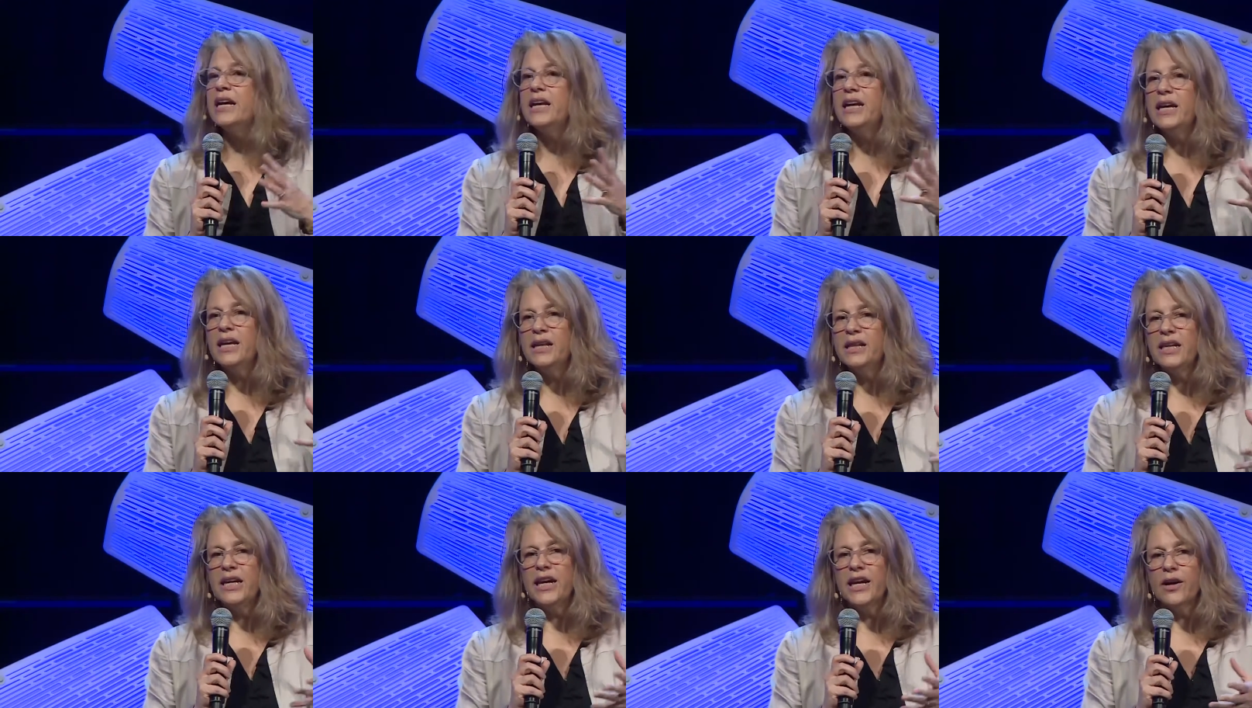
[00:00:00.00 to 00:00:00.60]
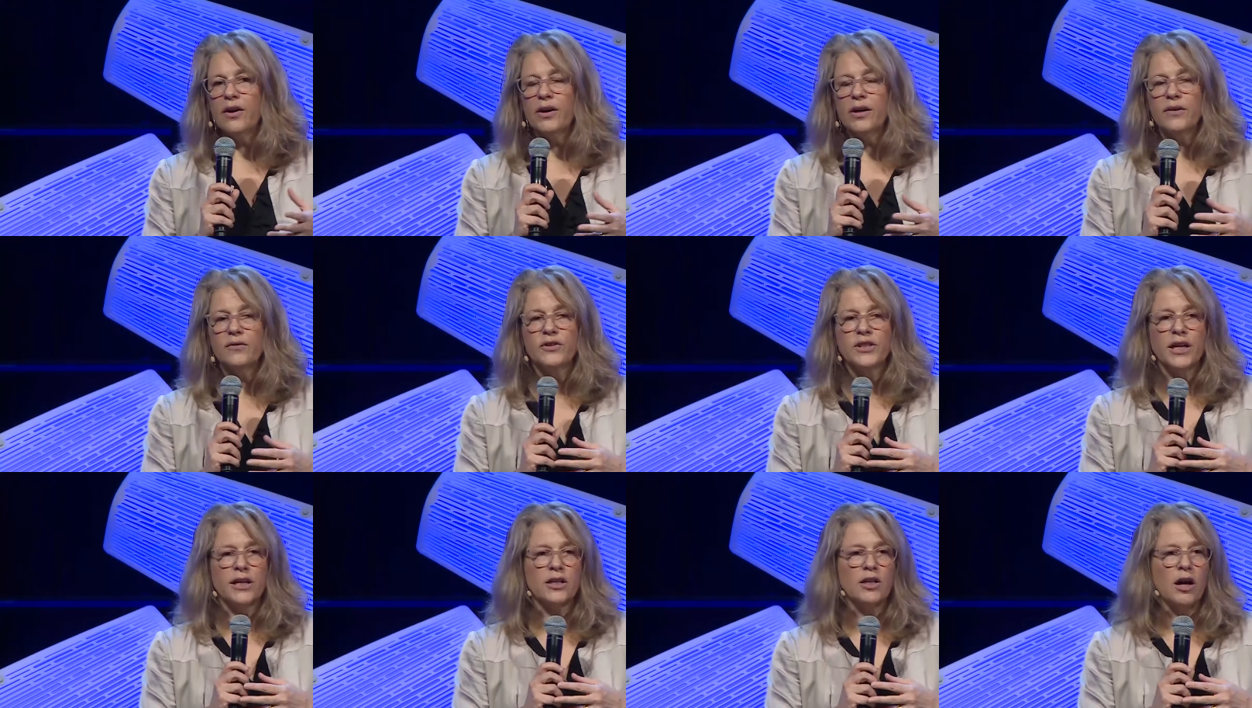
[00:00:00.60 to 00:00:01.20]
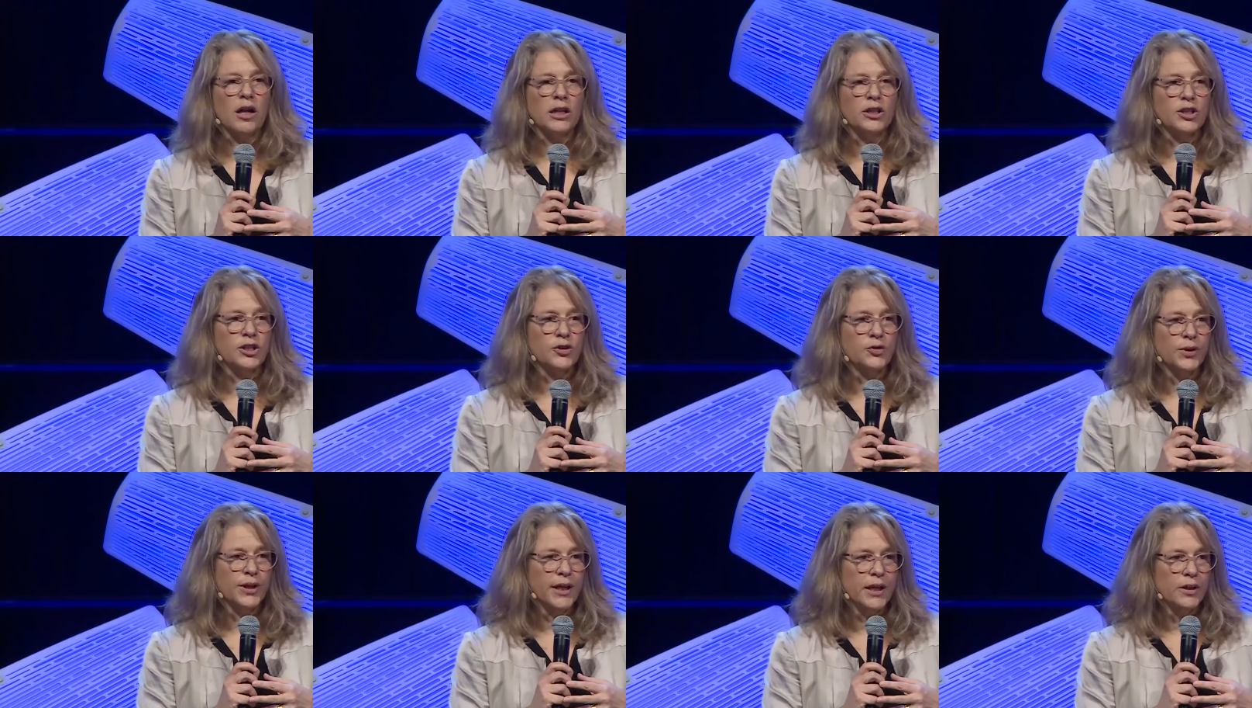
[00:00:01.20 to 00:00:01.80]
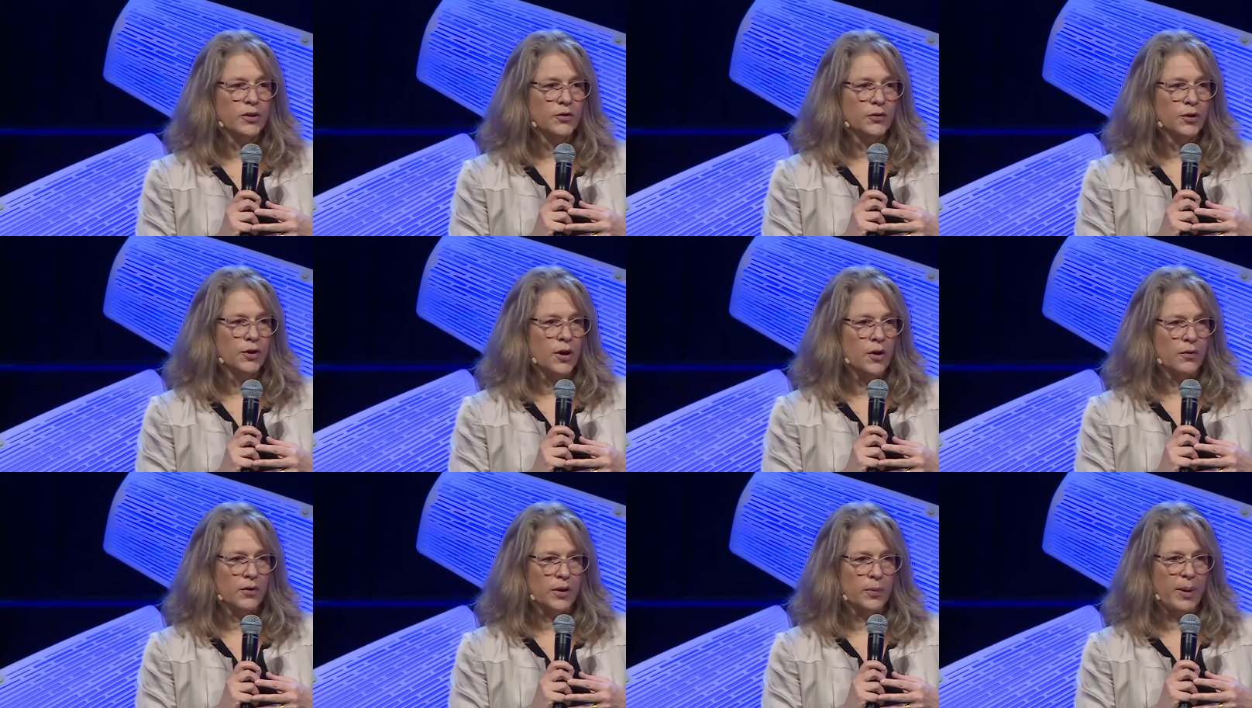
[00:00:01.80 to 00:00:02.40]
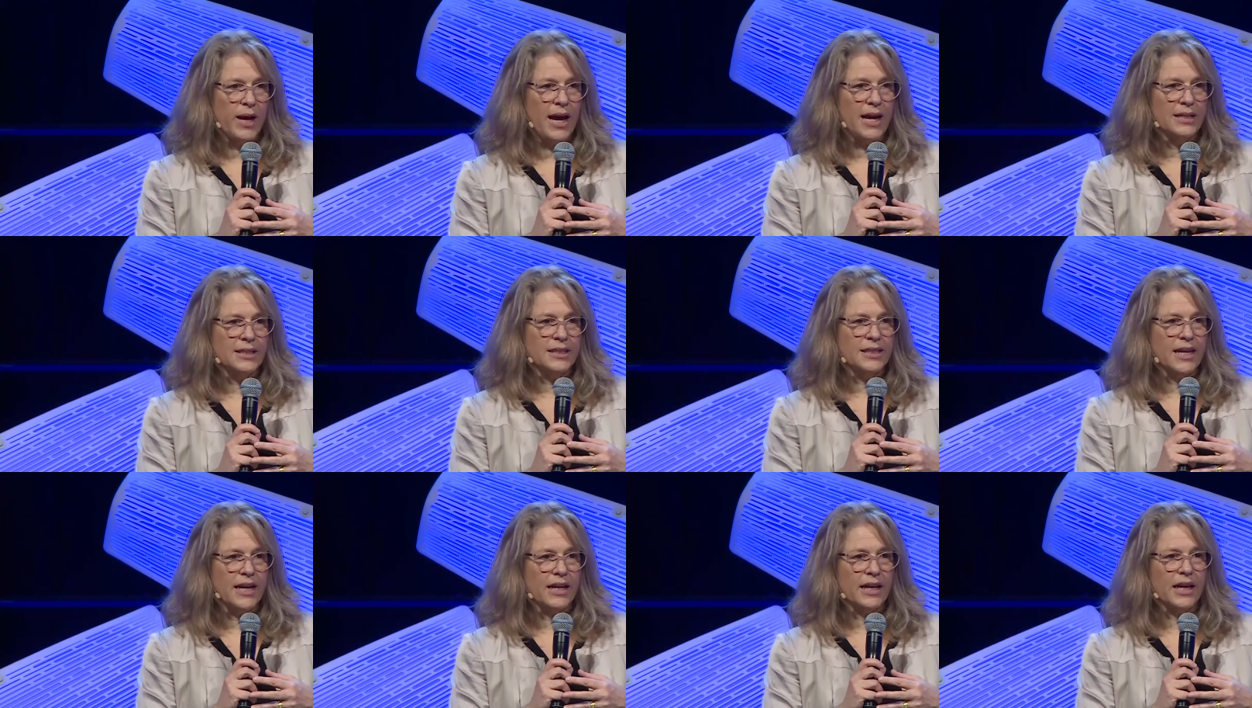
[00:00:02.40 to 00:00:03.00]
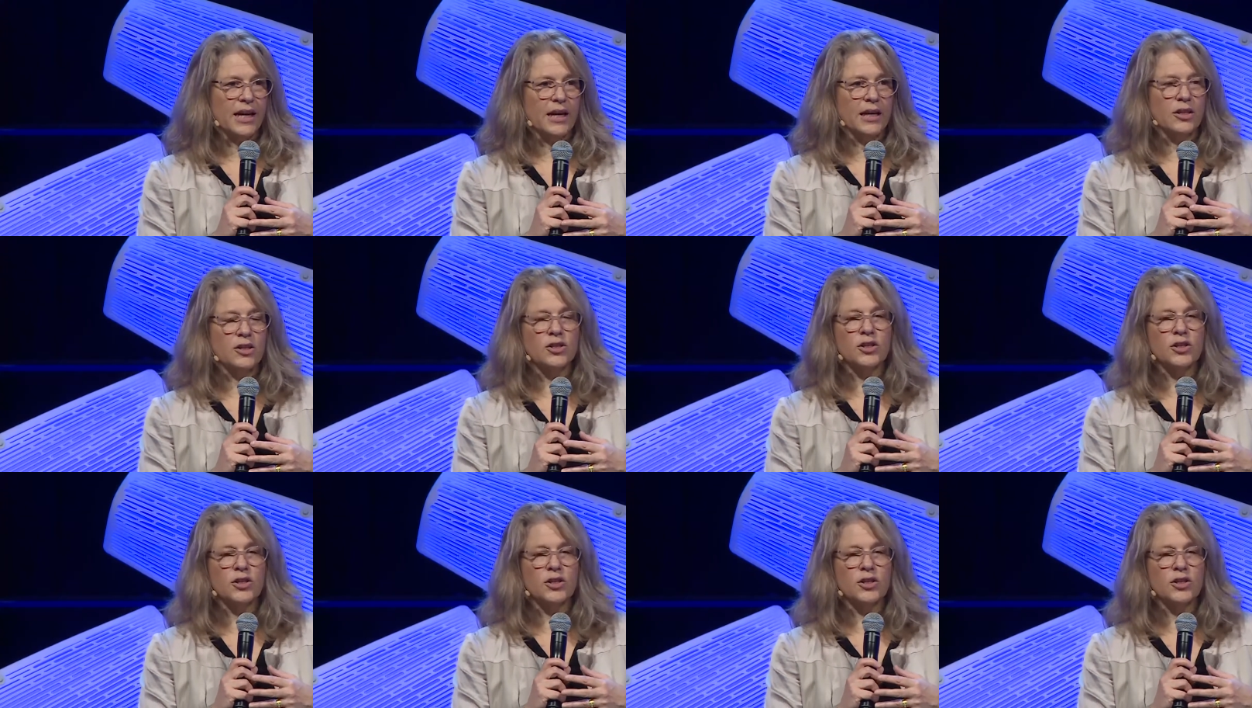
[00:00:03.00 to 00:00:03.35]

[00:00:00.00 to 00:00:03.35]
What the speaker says: in the area of technology transfer over the past decade.